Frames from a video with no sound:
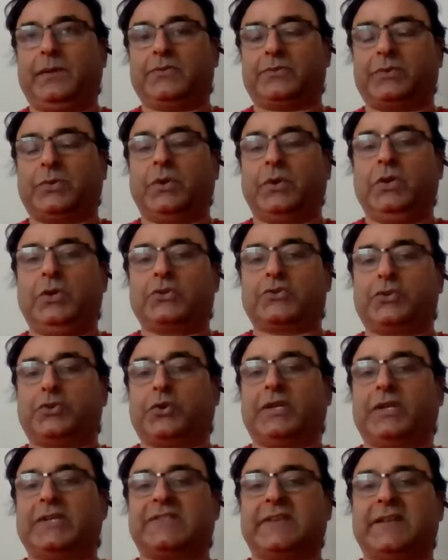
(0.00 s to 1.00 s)
So
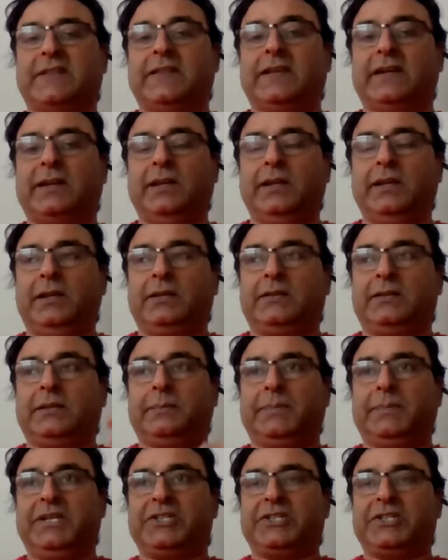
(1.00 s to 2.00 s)
you can say that the
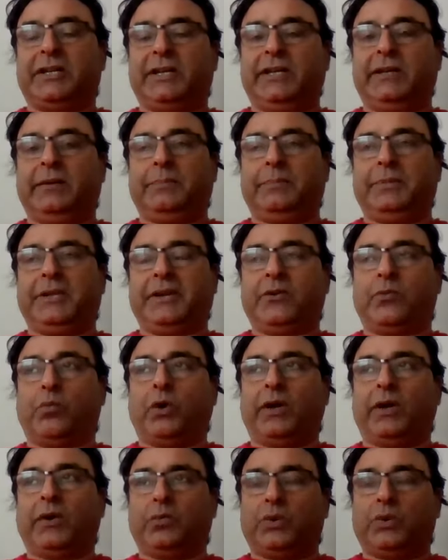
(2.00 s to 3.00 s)
beta in period
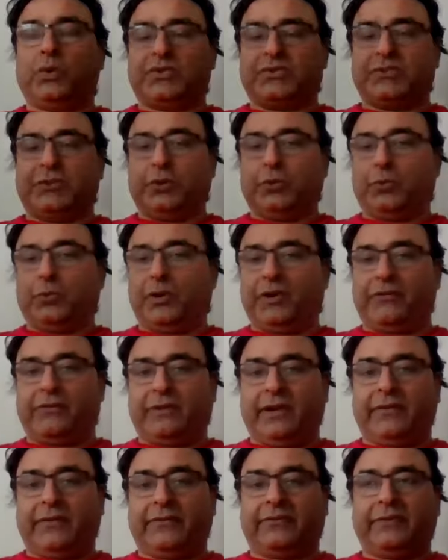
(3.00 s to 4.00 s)
1 was
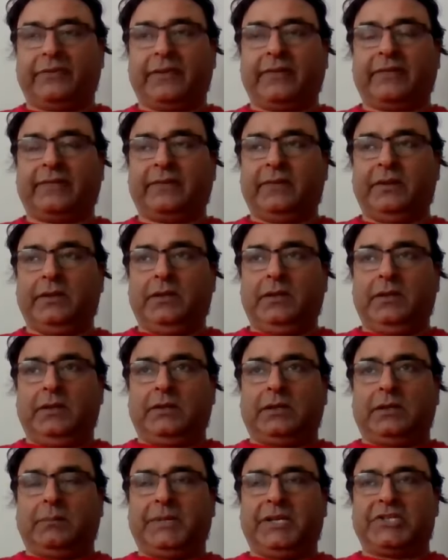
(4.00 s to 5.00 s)
0.56,
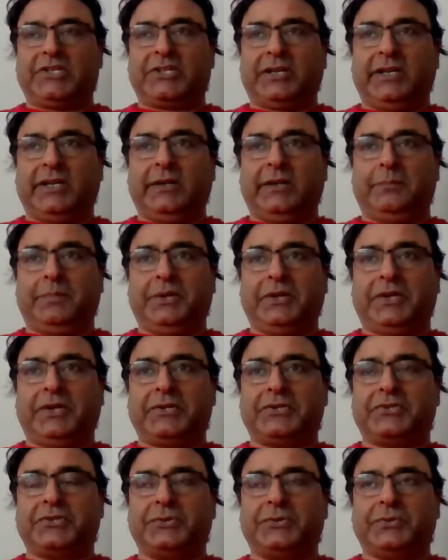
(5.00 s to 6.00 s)
the beta in
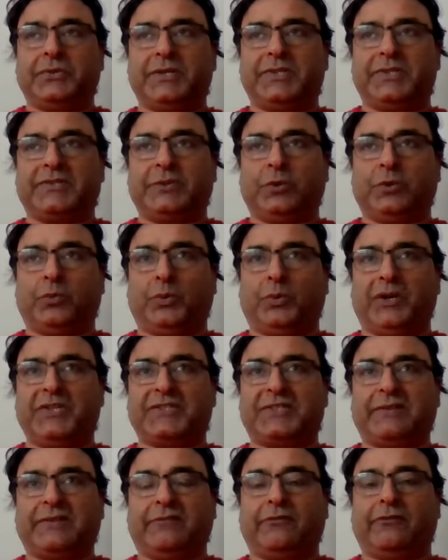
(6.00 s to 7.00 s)
period 2 is
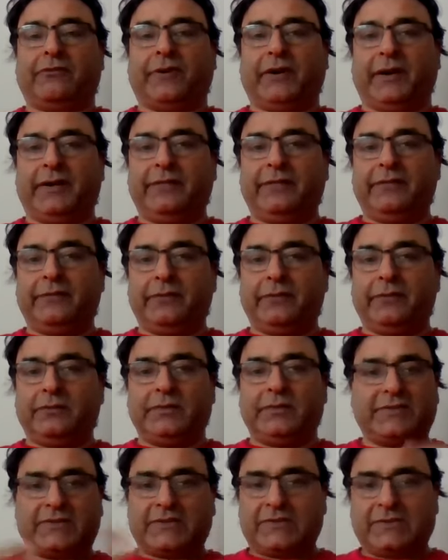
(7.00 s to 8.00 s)
0.75.
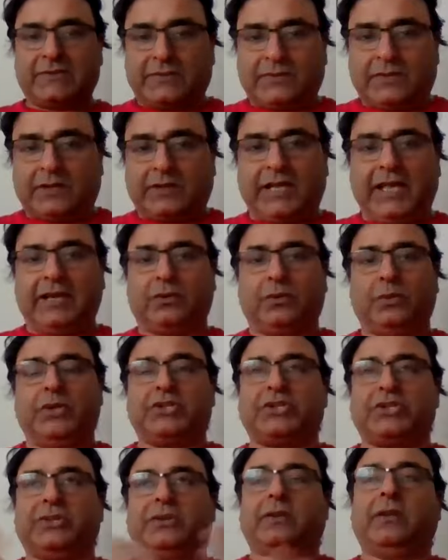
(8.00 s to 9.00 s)
This is a
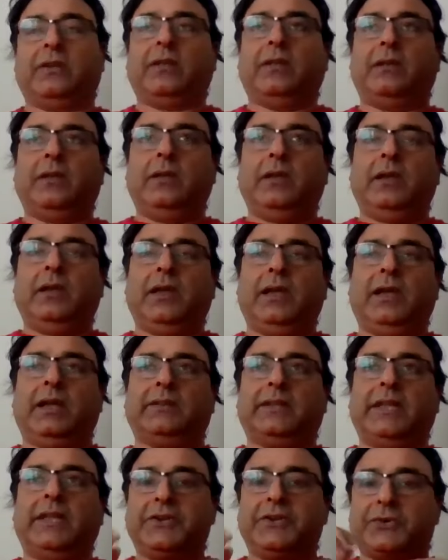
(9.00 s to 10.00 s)
calculation.
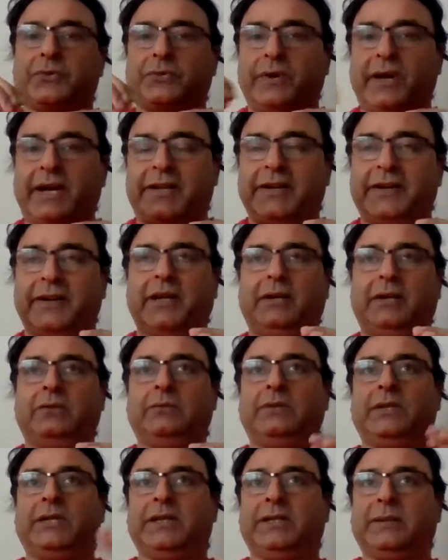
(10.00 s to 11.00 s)
And then you write it
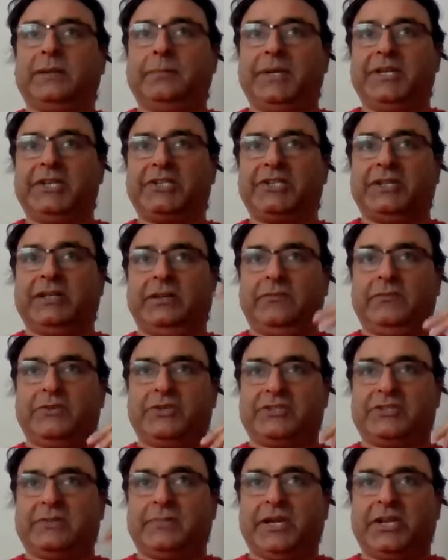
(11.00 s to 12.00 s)
down that the beta,
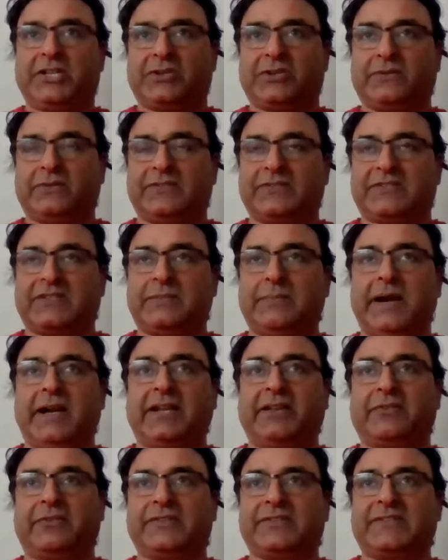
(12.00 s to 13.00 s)
which is a measure of
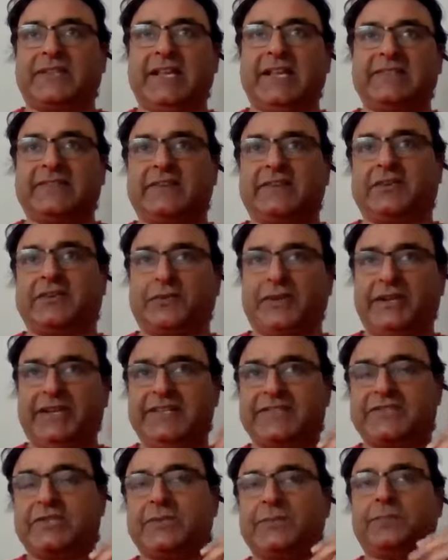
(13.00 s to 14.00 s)
systematic risk, has
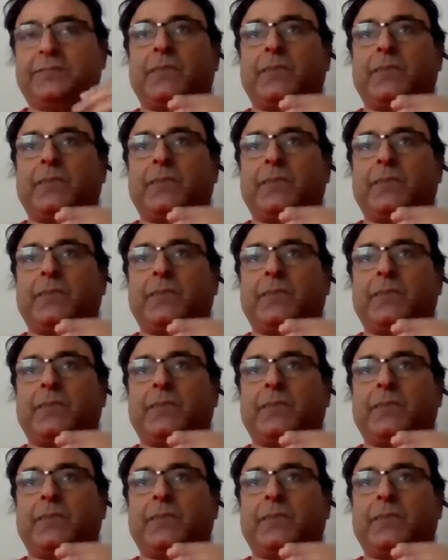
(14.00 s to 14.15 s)
increased